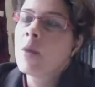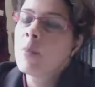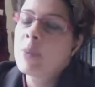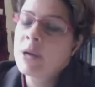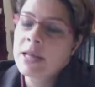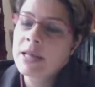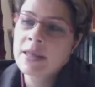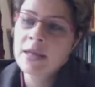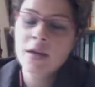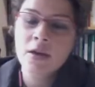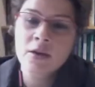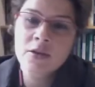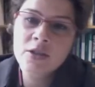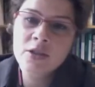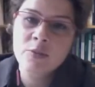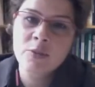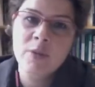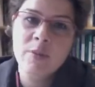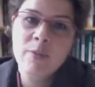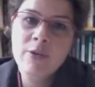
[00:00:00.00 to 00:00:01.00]
But I think
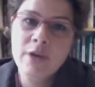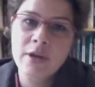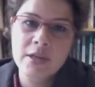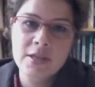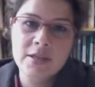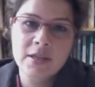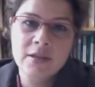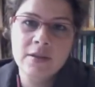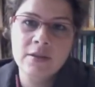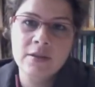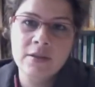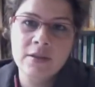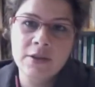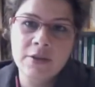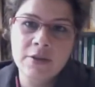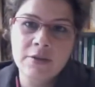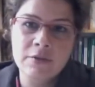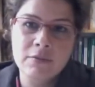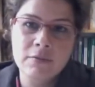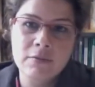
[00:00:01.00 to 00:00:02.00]
also my point is that
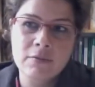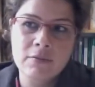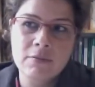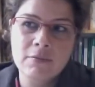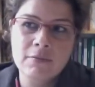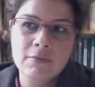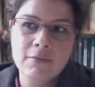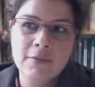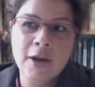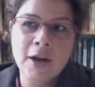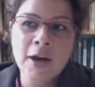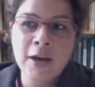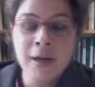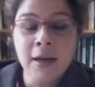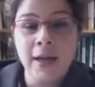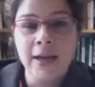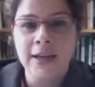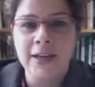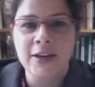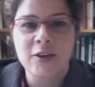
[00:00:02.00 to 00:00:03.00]
they're
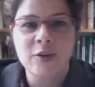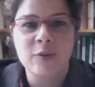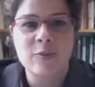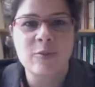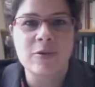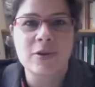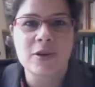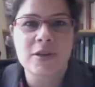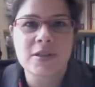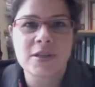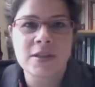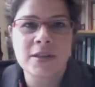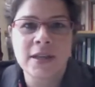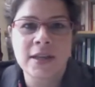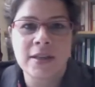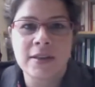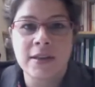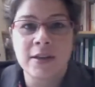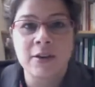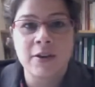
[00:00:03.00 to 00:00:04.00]
unlike airports in
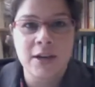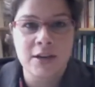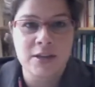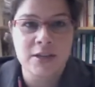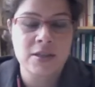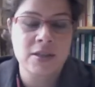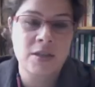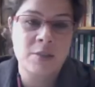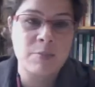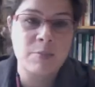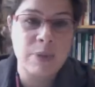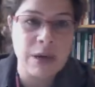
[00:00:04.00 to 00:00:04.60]
that they are actually